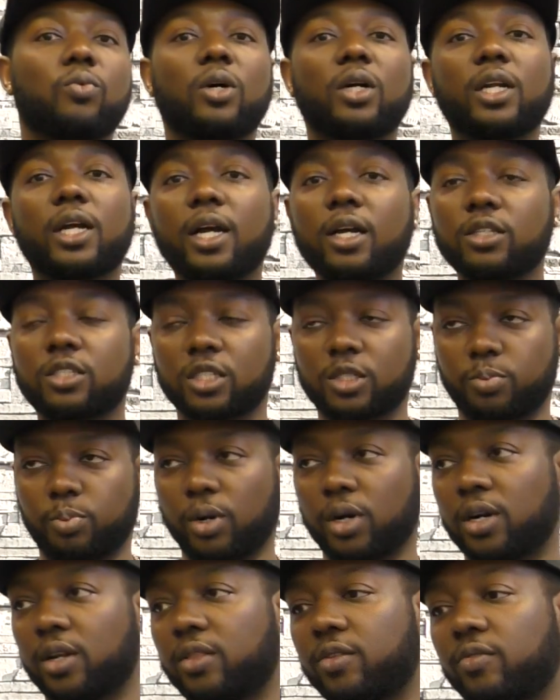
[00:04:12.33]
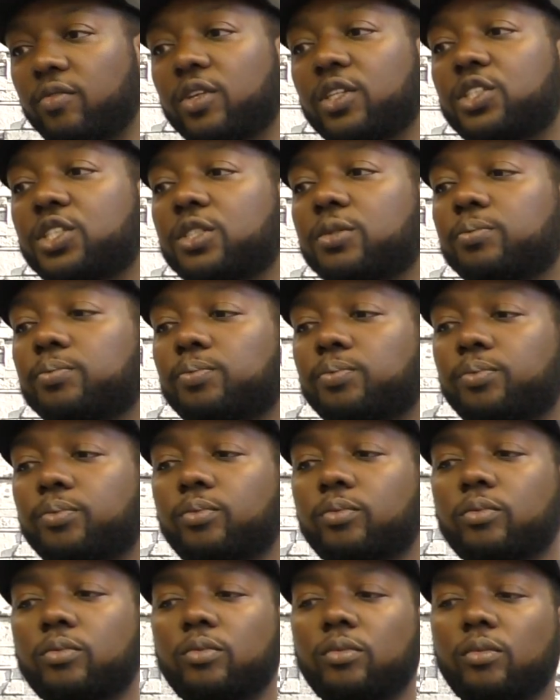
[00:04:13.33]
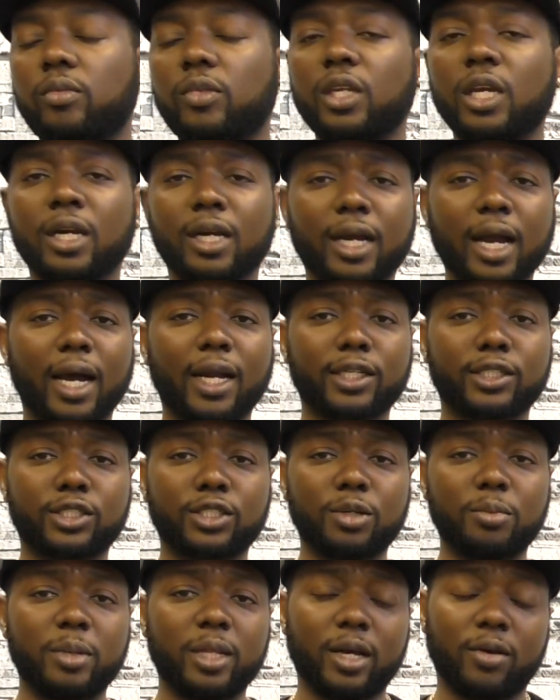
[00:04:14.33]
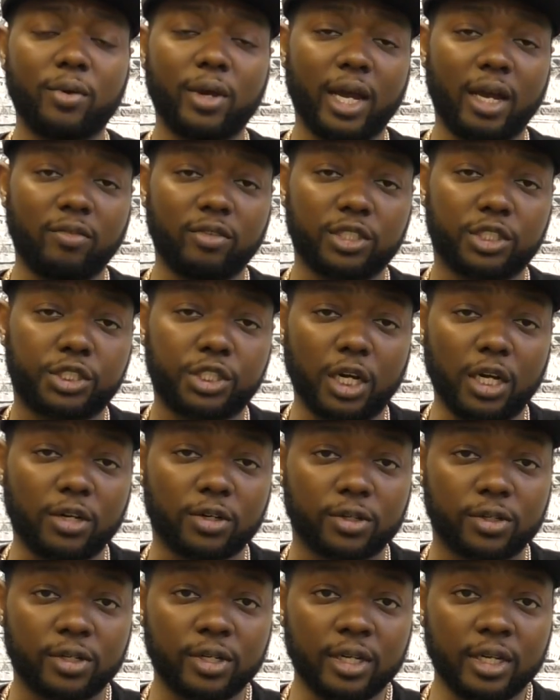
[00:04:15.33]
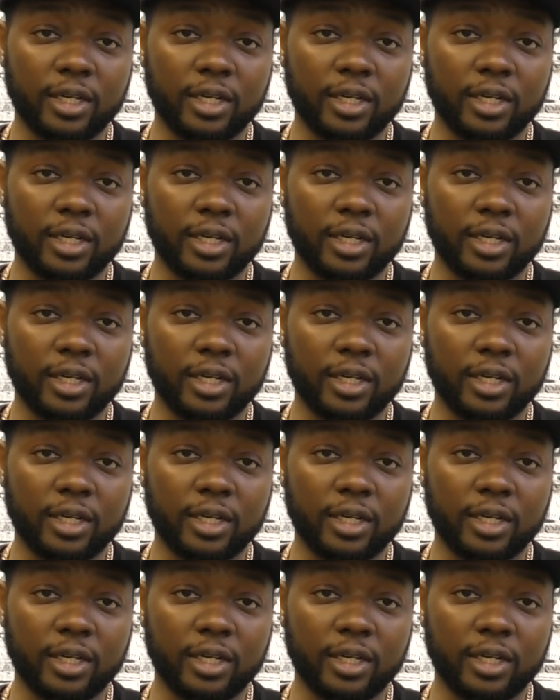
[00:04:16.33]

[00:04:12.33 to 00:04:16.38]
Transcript: What else is part of the vision? God has shown me that we have a shuttle,